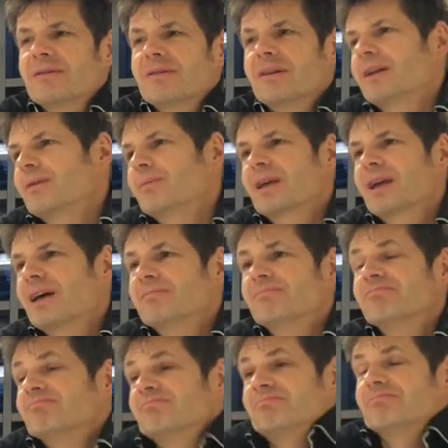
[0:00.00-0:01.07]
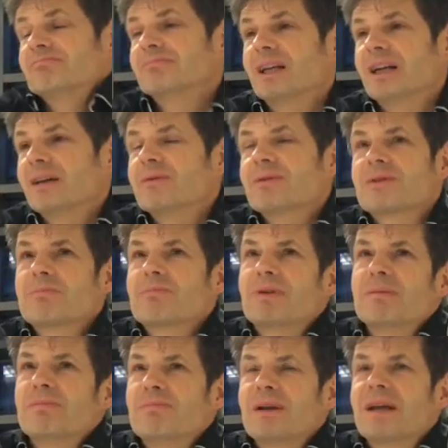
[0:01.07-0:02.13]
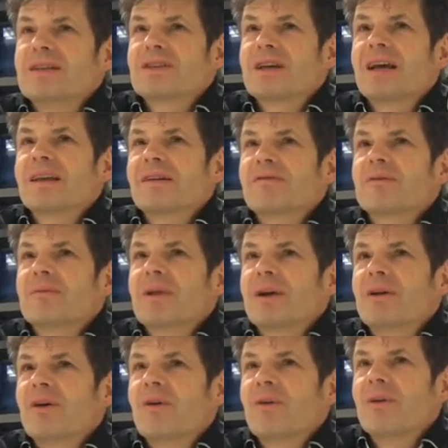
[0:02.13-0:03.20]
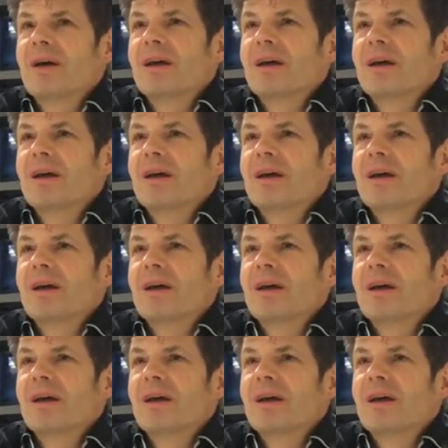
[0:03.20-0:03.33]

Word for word: And then it became, you know, it was pretty plain sailing from then on.